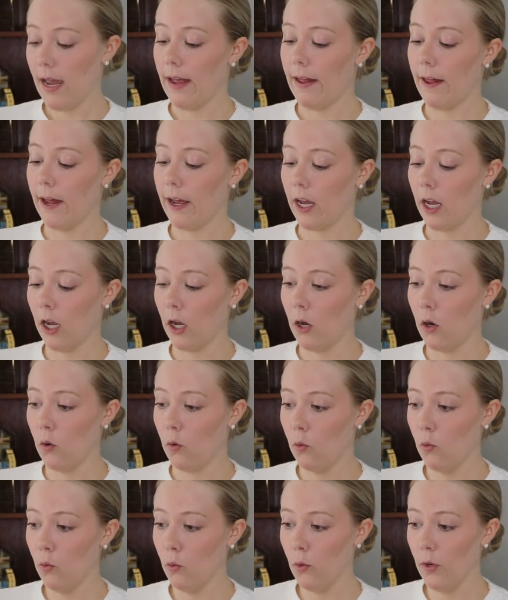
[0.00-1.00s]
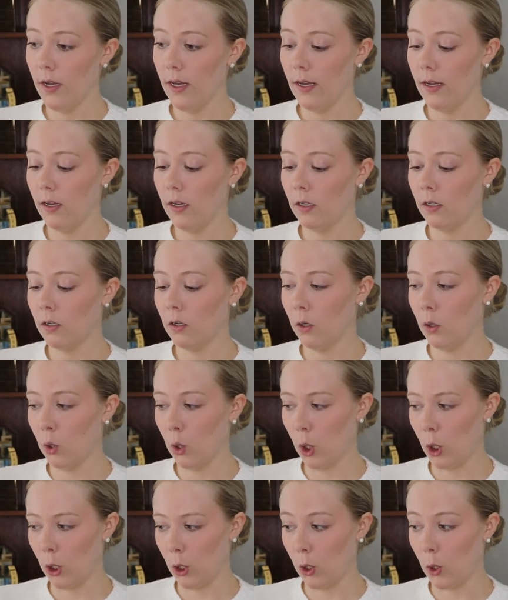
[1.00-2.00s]
and it can go
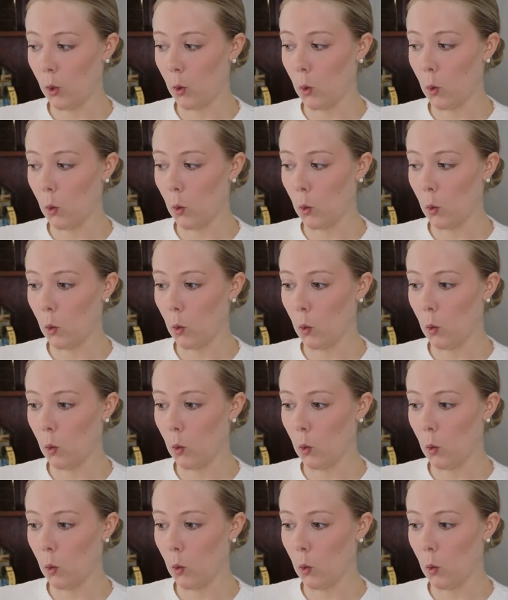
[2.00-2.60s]
real low.